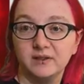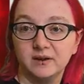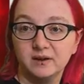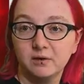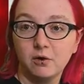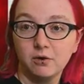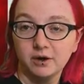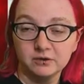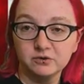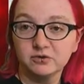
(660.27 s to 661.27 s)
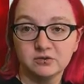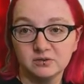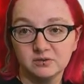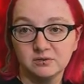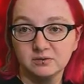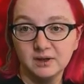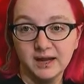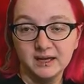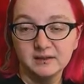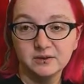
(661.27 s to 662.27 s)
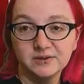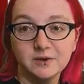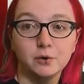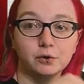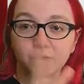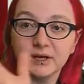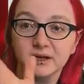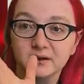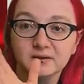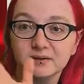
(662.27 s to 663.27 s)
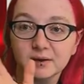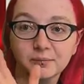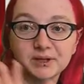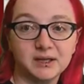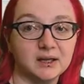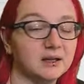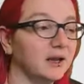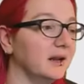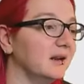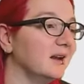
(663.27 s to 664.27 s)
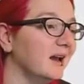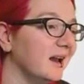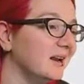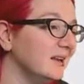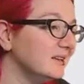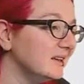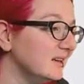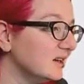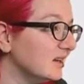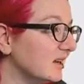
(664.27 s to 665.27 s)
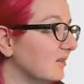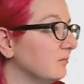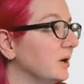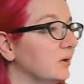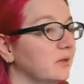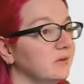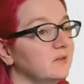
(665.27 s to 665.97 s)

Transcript: the orange light. There is no green completed light. I don't like that you can have both.